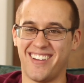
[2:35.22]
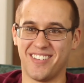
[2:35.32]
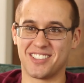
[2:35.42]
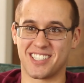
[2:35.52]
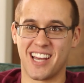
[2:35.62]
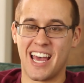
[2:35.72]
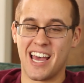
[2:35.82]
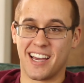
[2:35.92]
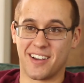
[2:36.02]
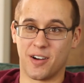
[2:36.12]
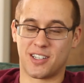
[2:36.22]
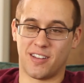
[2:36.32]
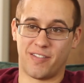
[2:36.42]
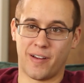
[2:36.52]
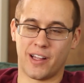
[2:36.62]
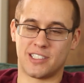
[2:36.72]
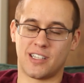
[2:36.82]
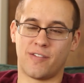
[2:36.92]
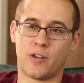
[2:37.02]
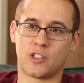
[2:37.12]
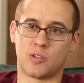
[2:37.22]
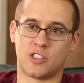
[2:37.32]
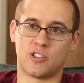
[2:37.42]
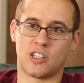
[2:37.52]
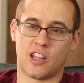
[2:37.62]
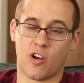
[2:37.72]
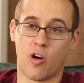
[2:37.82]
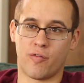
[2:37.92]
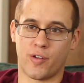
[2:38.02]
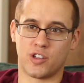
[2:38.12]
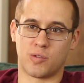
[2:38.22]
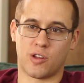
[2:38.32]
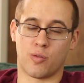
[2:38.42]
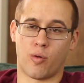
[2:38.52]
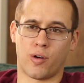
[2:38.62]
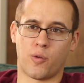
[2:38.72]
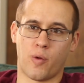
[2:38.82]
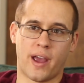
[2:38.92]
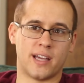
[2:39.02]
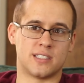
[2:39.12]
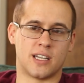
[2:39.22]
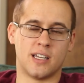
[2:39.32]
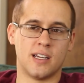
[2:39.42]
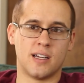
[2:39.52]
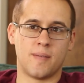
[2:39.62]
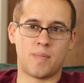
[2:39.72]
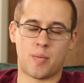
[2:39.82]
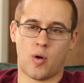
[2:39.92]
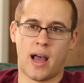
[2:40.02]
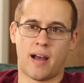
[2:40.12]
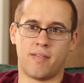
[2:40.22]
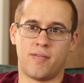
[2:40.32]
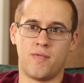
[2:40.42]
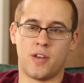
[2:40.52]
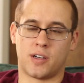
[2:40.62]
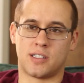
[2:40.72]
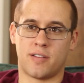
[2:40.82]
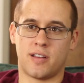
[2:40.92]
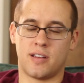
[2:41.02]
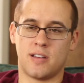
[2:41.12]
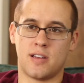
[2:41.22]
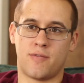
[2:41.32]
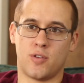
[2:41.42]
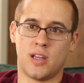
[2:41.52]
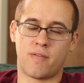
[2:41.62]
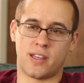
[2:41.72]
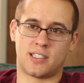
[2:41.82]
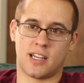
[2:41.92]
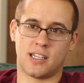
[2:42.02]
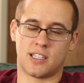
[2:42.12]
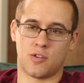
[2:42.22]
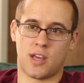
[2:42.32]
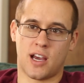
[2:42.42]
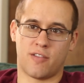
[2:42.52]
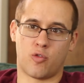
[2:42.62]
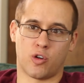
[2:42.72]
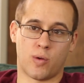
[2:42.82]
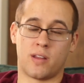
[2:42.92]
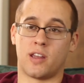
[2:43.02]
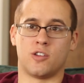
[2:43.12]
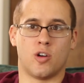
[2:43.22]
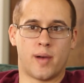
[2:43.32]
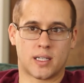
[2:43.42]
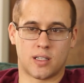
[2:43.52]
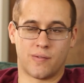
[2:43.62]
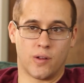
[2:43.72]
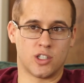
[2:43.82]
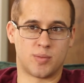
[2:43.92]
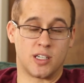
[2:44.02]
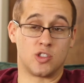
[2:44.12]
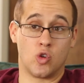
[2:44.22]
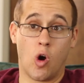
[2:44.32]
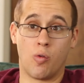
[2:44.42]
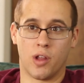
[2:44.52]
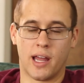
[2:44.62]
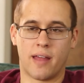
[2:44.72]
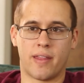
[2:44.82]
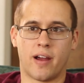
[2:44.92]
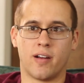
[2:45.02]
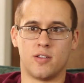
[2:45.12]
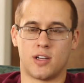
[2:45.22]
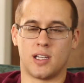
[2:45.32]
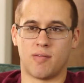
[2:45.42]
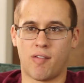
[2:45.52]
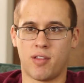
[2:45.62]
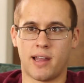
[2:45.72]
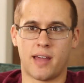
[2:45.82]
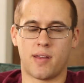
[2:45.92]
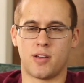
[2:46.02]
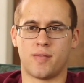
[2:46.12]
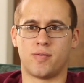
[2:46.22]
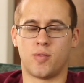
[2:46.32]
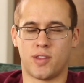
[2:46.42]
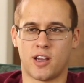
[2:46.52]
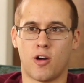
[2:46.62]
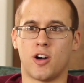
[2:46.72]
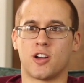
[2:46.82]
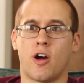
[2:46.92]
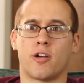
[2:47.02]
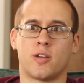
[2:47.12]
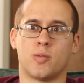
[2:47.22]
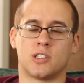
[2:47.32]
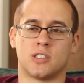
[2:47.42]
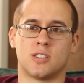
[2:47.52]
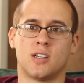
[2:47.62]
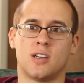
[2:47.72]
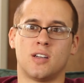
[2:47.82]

people just go to the village, and the village was usually their home village where they were born and raised, and people have you know because it if you live in the cities and you can't afford rent, then you go back to the village because you own the land there and you can live off the land there. You have what they call a garden, which is